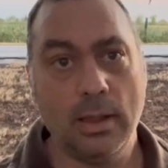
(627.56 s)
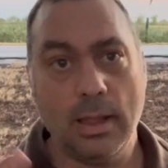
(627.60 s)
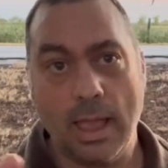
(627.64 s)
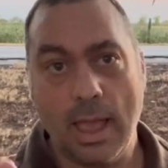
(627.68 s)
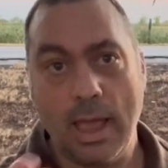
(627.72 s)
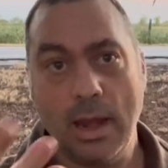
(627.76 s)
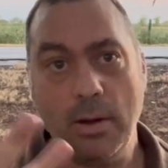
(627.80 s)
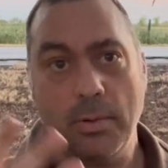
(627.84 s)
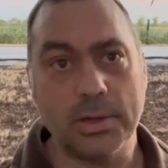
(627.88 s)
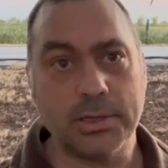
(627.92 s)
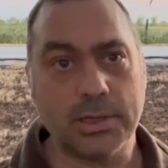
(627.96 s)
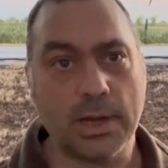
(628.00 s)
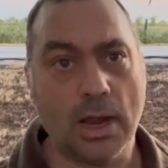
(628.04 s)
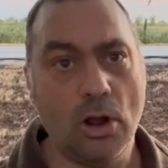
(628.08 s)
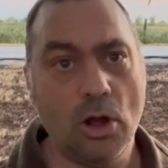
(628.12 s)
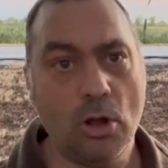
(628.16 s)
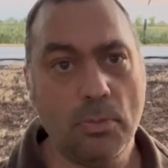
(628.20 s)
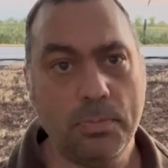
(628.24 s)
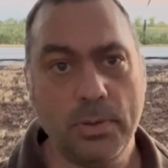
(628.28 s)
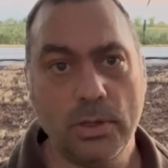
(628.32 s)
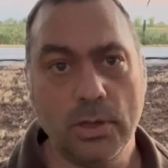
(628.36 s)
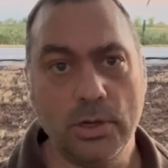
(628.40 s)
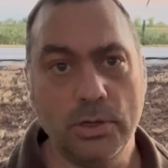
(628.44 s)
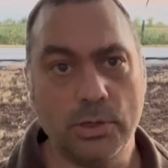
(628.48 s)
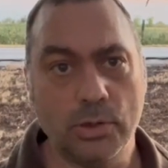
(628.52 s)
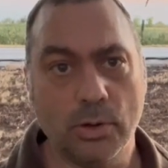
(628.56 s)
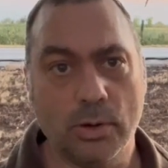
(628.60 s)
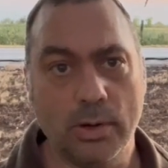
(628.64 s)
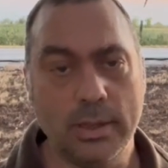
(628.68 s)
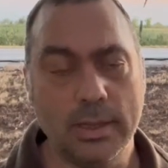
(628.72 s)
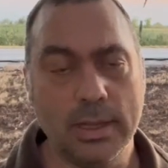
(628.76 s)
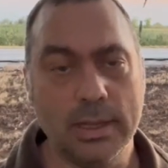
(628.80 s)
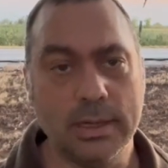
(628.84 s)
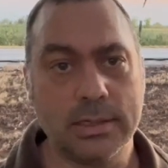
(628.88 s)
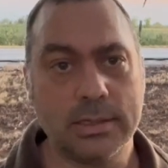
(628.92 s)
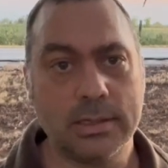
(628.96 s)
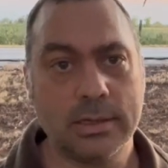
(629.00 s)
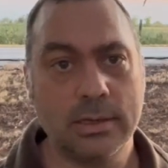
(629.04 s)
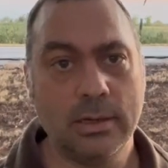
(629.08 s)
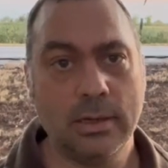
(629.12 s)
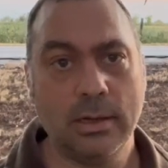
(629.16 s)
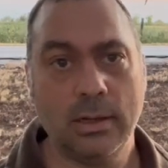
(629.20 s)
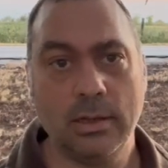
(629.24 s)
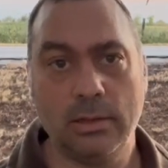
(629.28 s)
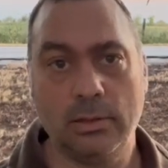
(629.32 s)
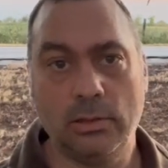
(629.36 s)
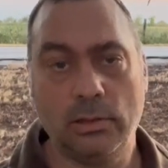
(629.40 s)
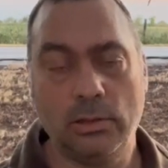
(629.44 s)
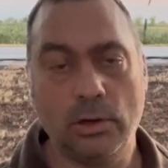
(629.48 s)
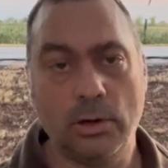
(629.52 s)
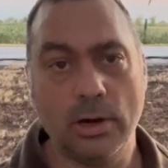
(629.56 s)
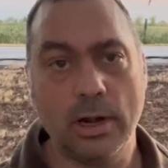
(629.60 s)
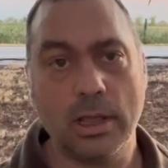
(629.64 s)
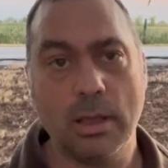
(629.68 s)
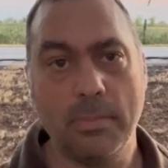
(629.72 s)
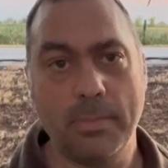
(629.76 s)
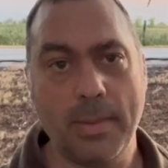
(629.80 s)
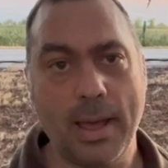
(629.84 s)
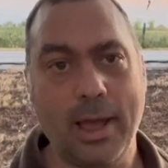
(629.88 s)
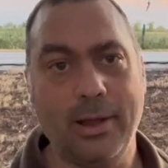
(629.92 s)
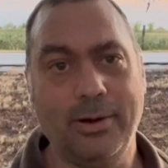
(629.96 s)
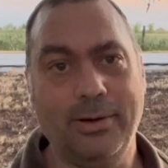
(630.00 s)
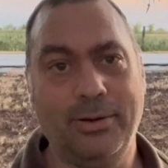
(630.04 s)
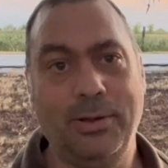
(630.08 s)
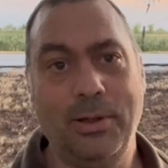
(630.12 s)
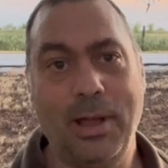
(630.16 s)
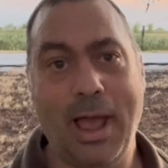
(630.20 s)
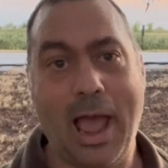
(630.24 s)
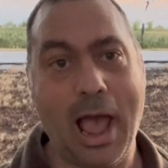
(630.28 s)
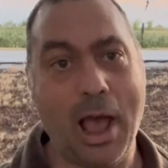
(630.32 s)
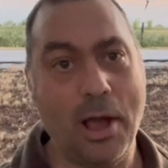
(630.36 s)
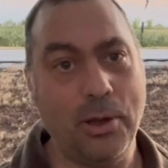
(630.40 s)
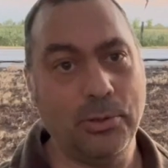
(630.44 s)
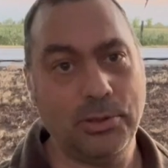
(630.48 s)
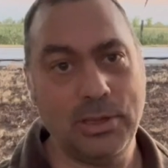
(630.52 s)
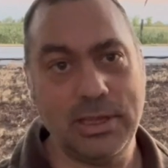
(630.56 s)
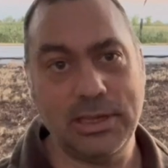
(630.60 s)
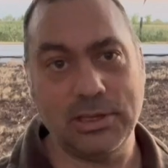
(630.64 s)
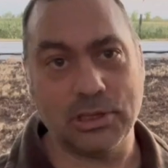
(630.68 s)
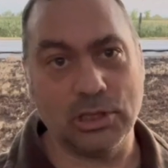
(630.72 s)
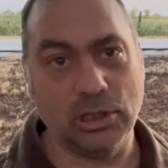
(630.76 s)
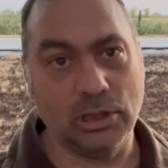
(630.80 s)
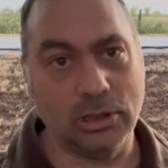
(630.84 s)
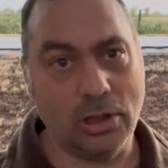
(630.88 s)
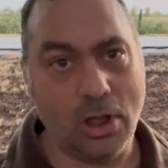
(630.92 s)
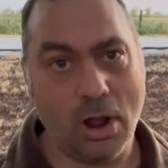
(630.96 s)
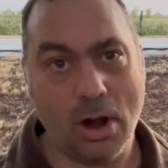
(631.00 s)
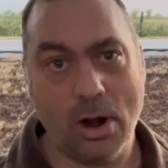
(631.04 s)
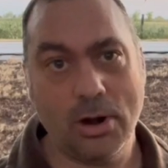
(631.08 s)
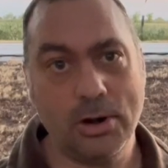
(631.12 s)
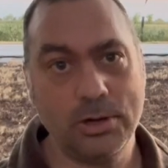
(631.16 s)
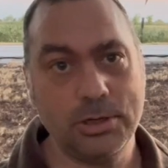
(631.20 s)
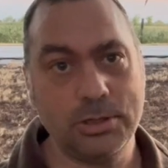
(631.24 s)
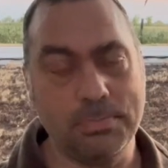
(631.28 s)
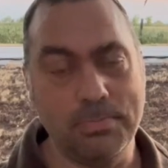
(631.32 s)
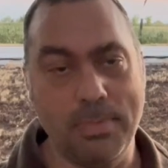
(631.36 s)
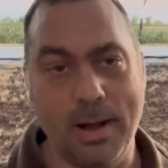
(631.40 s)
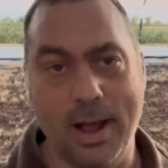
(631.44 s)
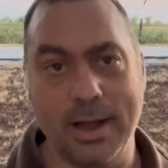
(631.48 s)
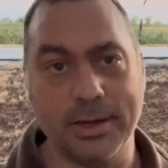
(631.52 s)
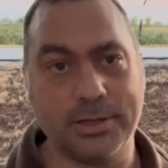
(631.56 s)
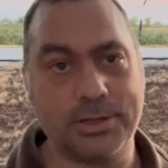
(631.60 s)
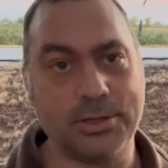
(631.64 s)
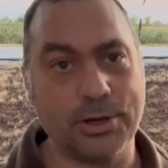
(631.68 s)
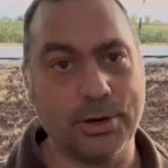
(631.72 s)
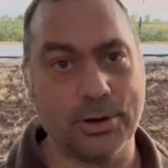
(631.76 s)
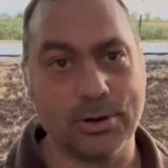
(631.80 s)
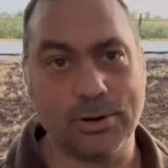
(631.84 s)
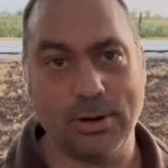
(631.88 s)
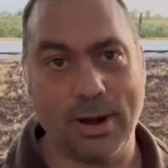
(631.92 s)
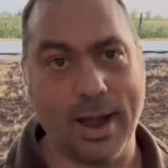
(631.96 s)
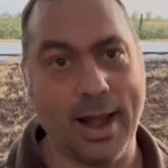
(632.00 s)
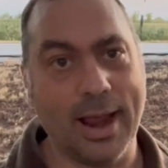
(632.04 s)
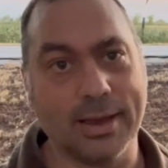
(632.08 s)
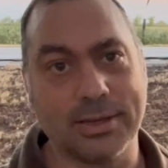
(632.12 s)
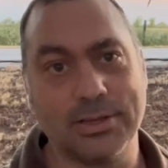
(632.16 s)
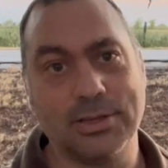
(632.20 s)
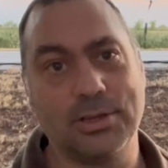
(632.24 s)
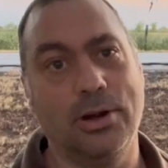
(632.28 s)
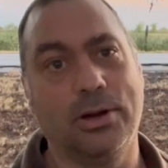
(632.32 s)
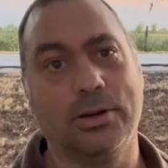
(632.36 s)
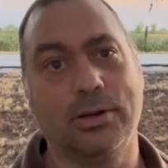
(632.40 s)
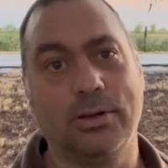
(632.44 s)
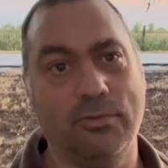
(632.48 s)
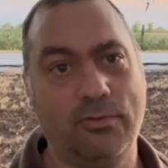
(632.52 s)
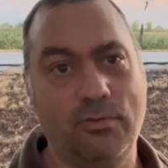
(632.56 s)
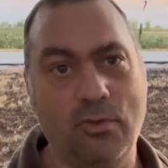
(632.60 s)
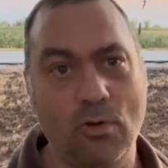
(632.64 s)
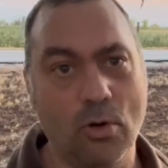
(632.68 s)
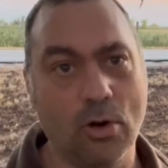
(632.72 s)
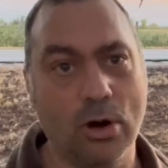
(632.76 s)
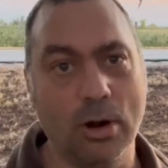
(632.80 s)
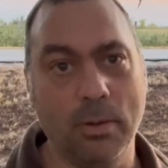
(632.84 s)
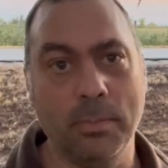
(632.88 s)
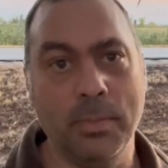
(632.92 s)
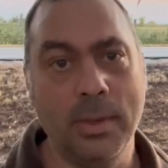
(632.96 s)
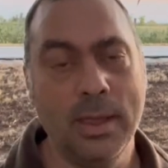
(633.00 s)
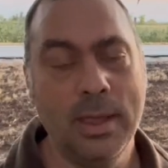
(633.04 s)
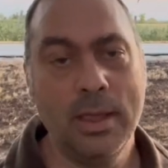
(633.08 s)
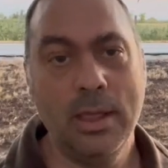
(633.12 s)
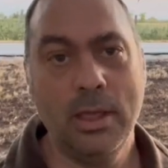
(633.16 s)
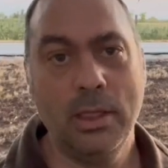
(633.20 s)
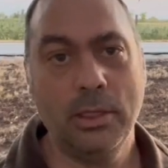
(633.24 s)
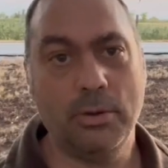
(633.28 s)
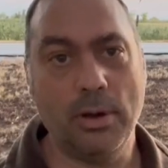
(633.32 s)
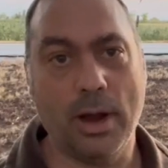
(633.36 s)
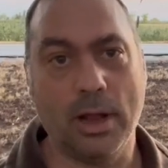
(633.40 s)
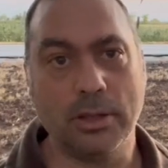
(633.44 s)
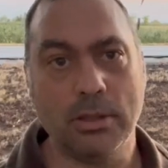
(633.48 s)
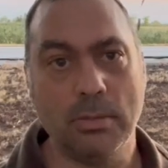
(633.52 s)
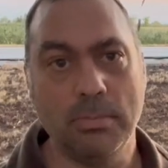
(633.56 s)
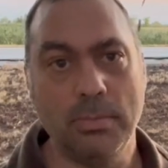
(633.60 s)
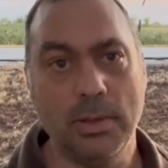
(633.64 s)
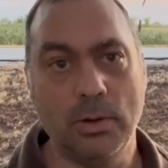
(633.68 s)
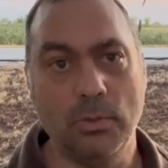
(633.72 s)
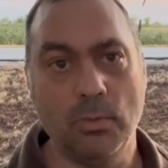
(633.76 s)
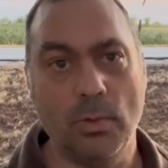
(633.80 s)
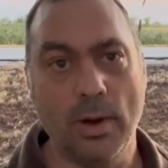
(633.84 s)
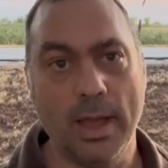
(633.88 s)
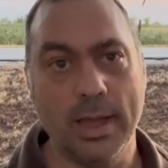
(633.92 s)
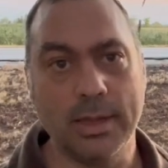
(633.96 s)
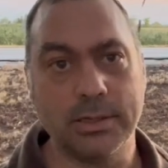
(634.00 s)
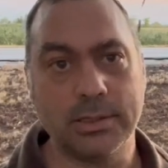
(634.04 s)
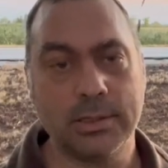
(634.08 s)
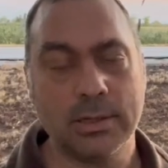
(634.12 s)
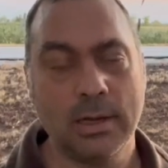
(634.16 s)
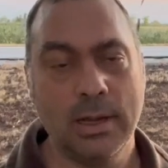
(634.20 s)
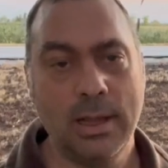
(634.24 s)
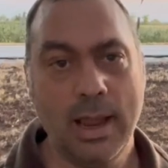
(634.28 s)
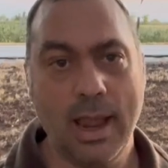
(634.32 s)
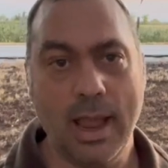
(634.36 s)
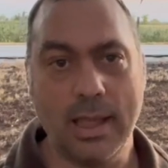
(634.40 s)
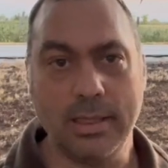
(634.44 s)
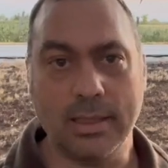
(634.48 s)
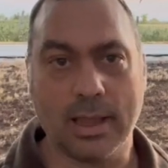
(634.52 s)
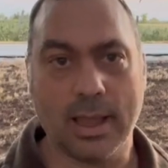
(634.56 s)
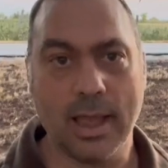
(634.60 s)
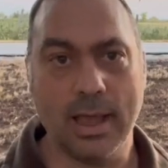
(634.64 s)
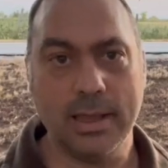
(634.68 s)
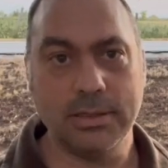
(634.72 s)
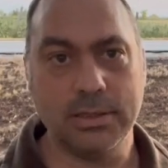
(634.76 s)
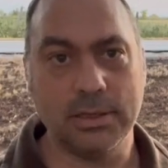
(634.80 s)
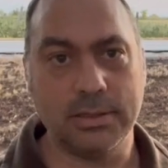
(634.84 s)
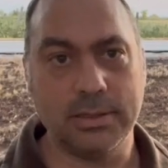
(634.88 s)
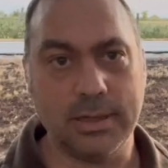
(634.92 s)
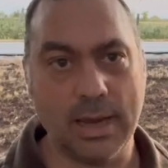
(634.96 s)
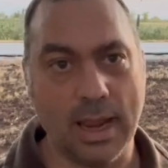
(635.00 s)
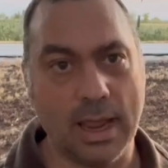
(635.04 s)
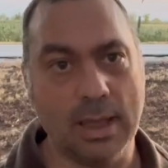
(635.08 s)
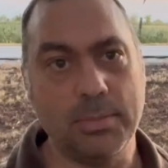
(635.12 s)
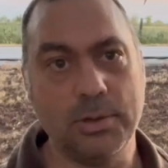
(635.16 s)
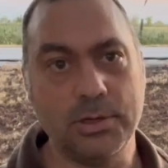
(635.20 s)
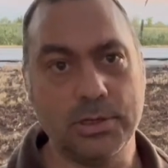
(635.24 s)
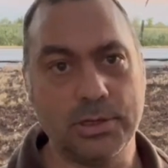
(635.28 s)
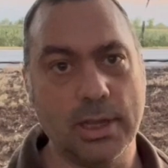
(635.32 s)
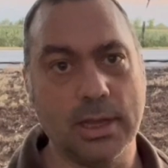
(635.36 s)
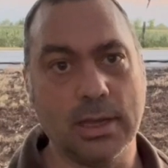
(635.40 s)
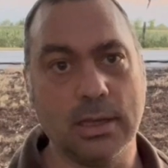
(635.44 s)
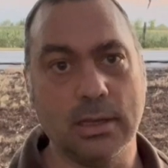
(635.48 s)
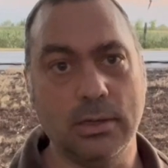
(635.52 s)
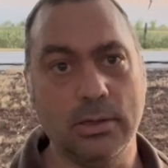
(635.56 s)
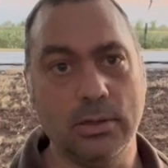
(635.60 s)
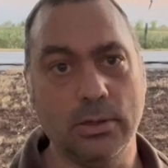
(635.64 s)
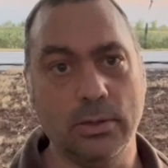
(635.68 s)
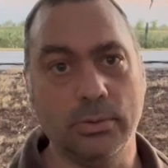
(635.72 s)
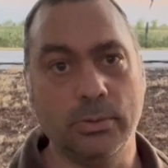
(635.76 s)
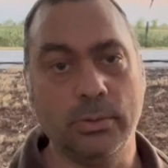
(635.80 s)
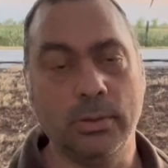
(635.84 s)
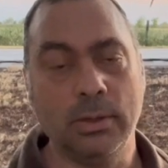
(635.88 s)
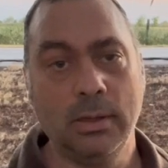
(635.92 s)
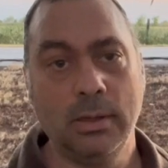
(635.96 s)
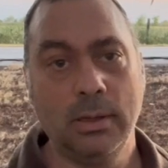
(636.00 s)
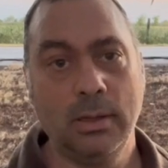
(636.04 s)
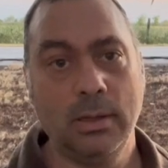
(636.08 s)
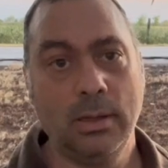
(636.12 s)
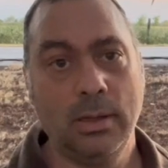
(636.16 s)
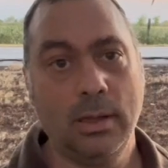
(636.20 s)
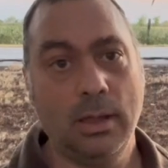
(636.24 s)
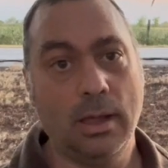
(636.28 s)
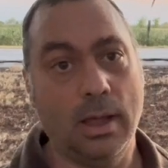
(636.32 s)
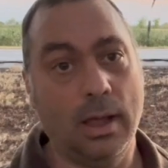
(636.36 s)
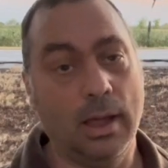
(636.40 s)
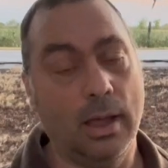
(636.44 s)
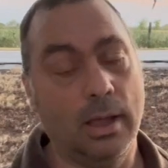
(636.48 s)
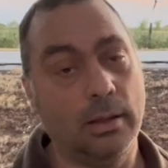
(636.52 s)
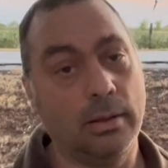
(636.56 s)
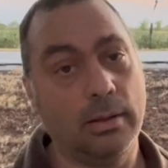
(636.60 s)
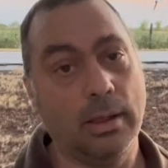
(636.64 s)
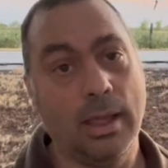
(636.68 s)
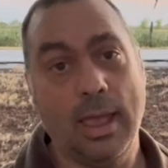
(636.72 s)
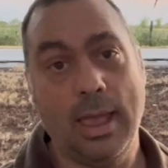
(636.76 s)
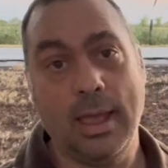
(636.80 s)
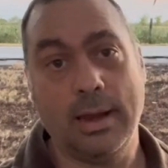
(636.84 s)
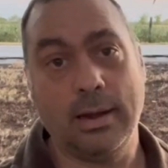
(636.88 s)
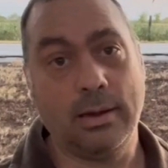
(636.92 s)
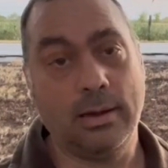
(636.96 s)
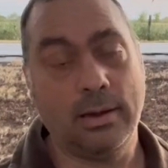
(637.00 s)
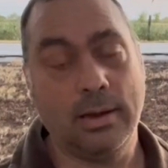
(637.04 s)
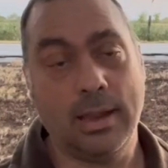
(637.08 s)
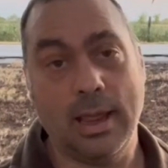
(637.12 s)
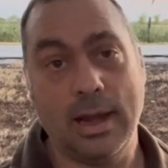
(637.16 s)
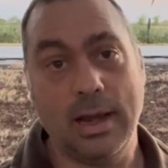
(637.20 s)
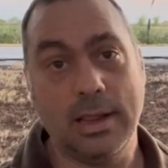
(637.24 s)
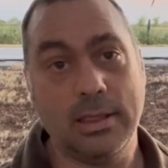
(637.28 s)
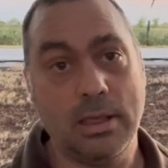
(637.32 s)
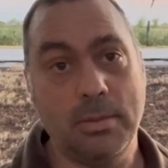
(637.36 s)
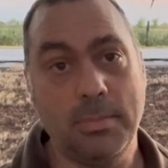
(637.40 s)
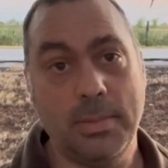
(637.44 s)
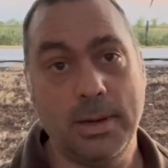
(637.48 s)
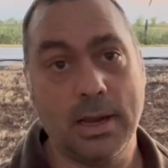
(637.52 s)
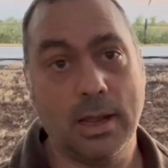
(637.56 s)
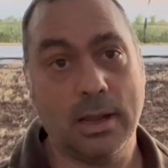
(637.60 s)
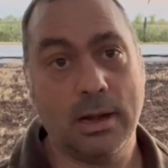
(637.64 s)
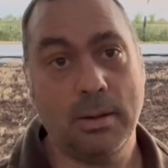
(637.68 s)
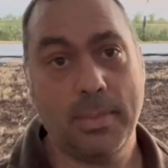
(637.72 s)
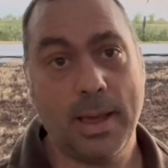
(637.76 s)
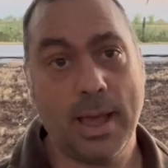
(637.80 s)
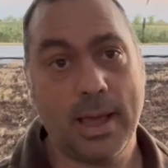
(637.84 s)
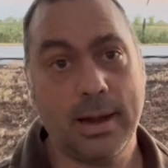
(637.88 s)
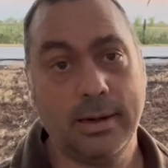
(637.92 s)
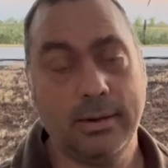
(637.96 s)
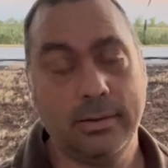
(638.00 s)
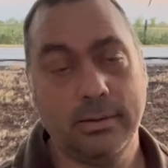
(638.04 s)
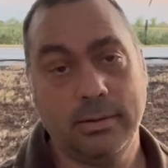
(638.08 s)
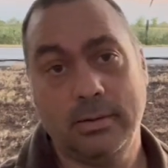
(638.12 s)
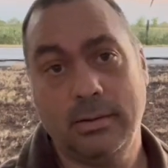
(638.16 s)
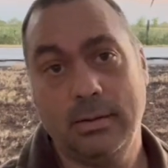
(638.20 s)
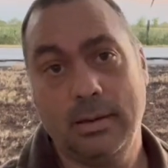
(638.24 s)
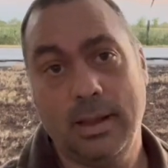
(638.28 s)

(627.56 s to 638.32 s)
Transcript: Anyways, I hope you enjoyed this, learning about how these large monster cracks start to form throughout the Midwest and the kinds of damage they can do. Uh, and can anything be done about it?